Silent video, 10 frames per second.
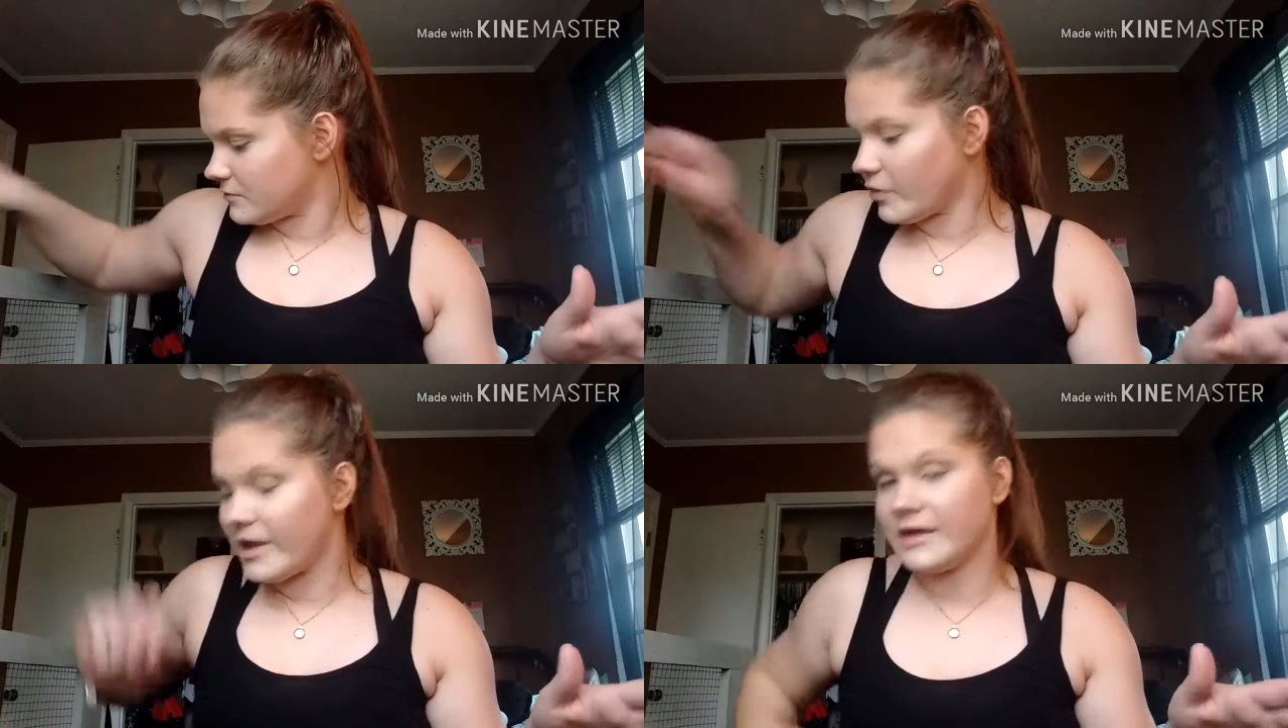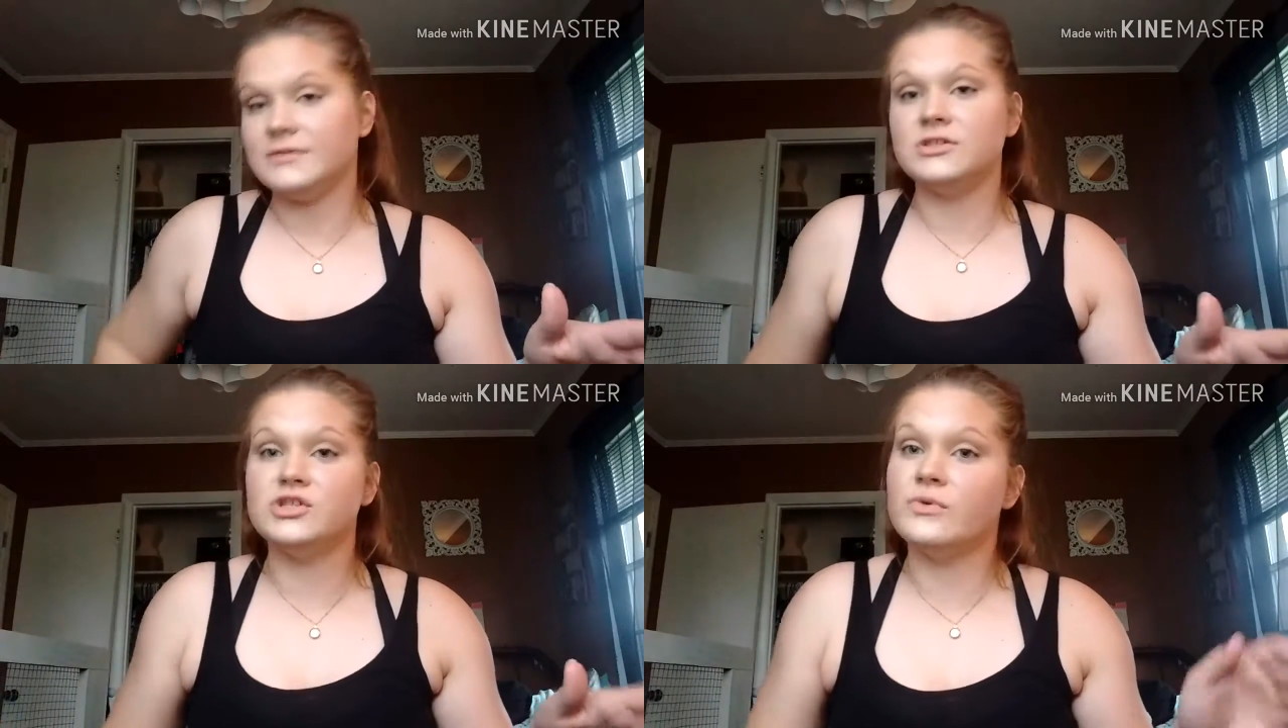Okay,
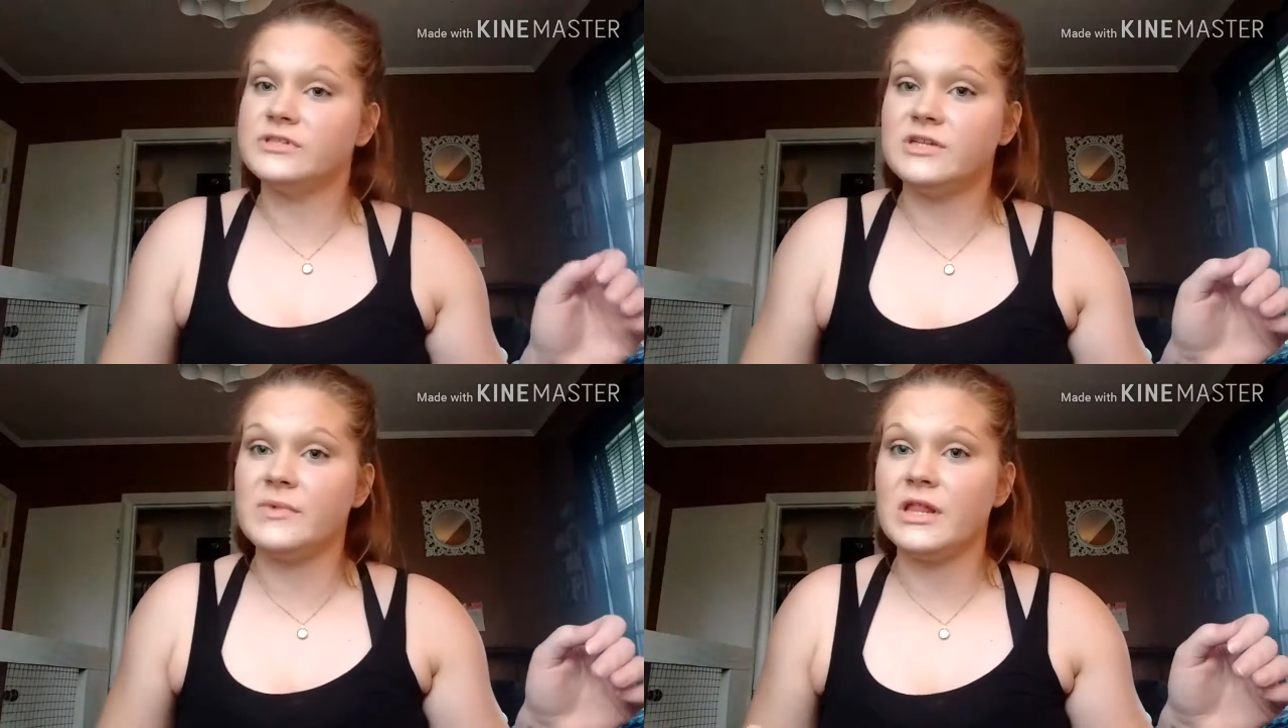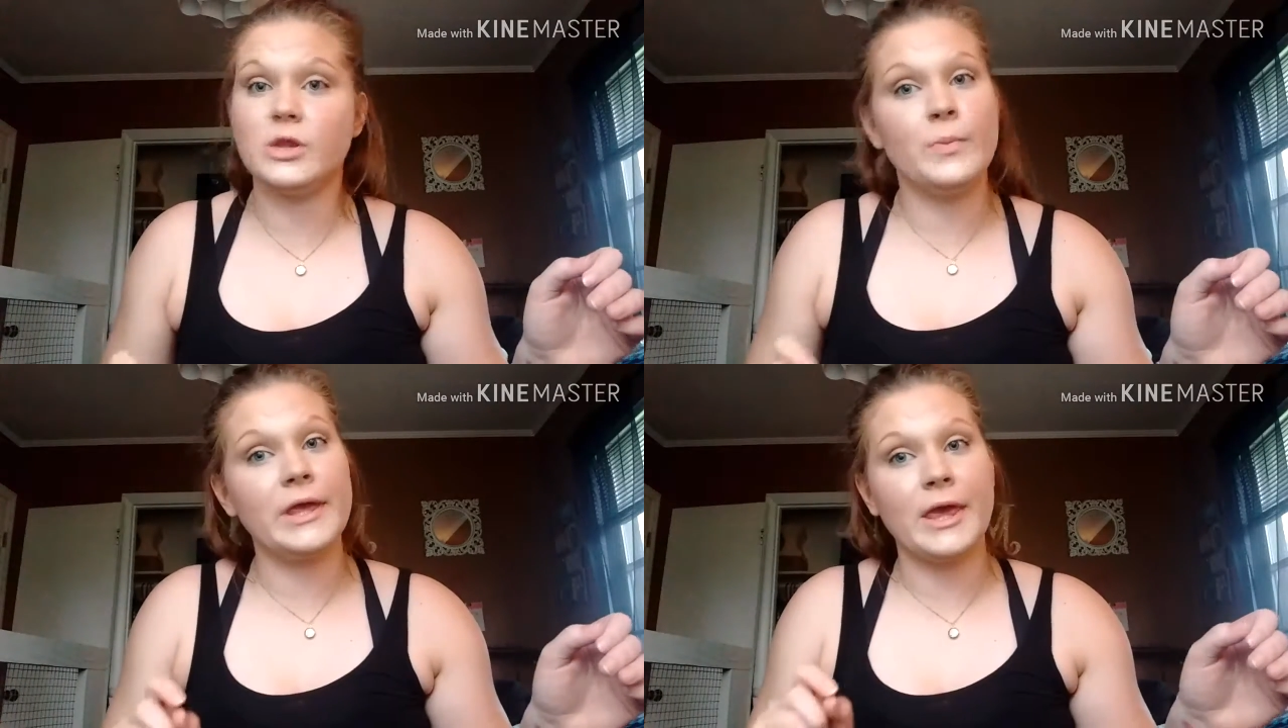she wants to be a
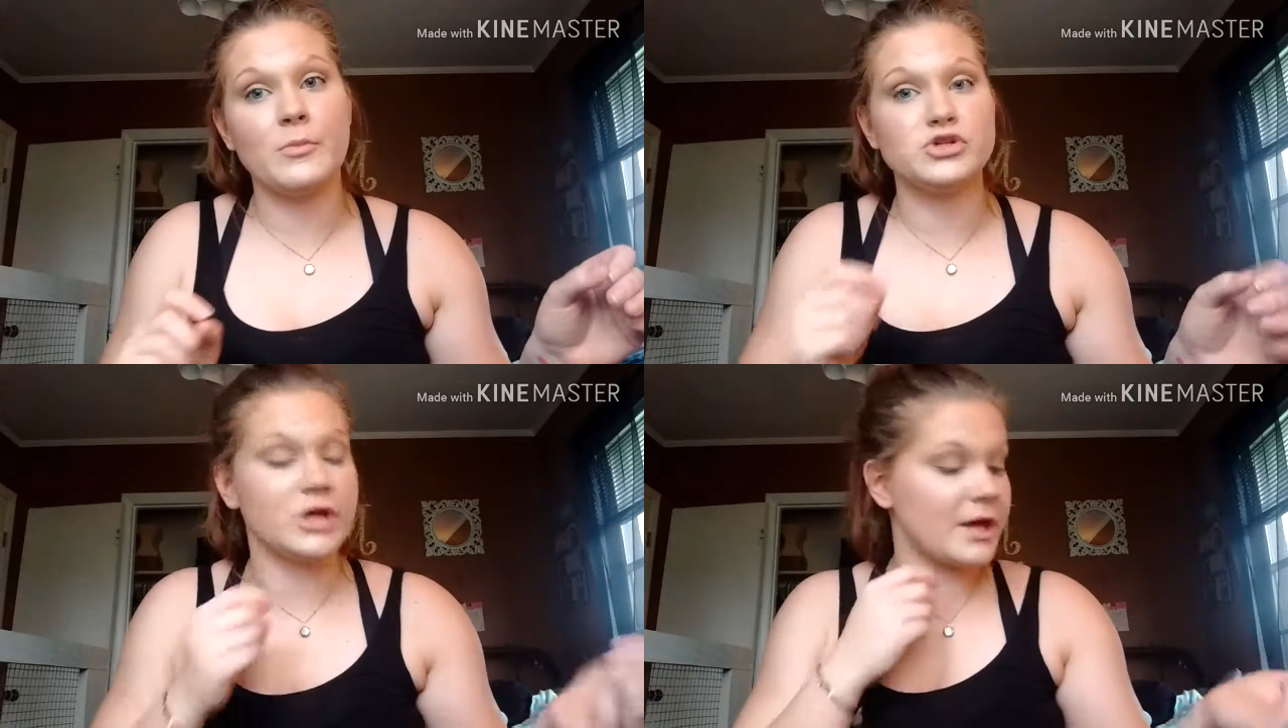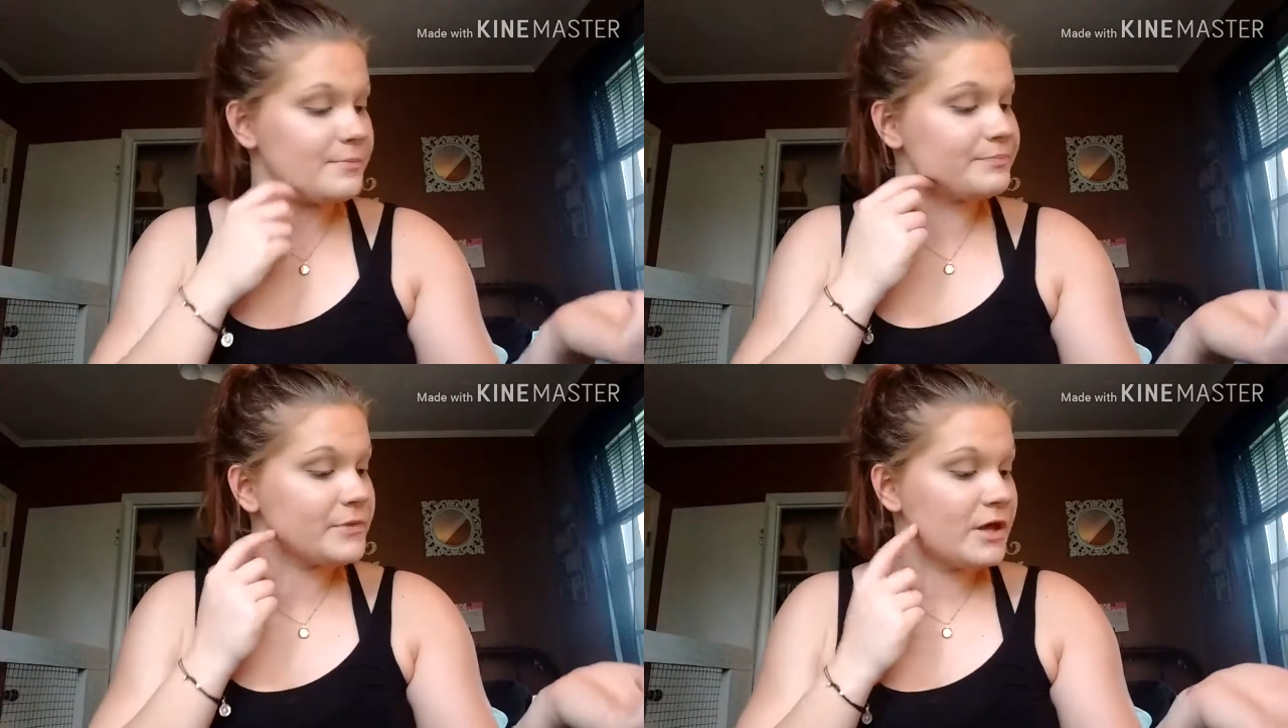little bit camera shy.
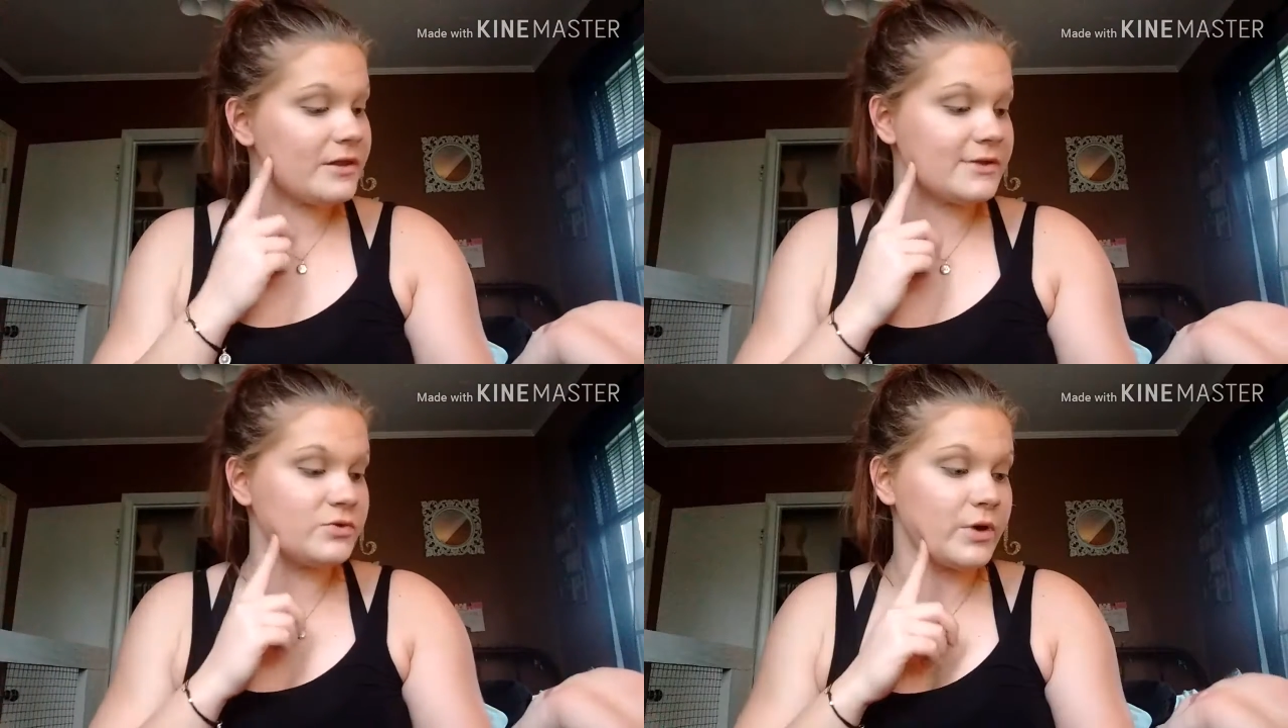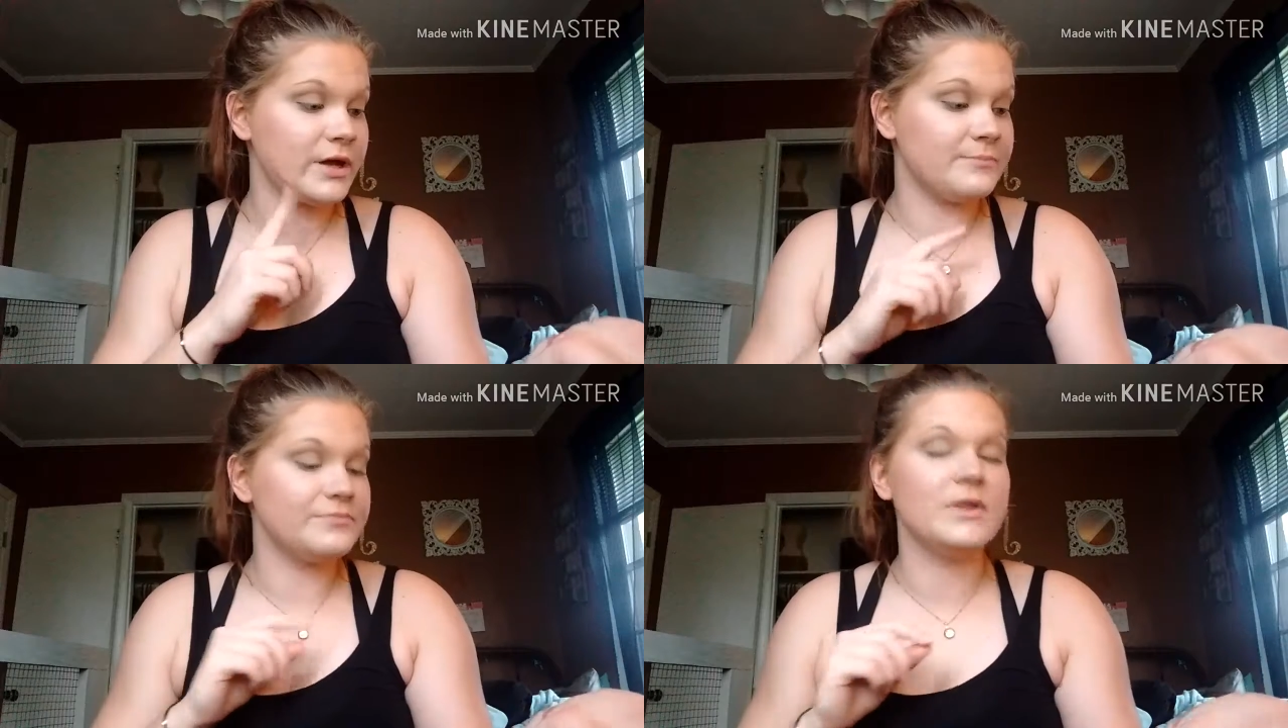That's okay.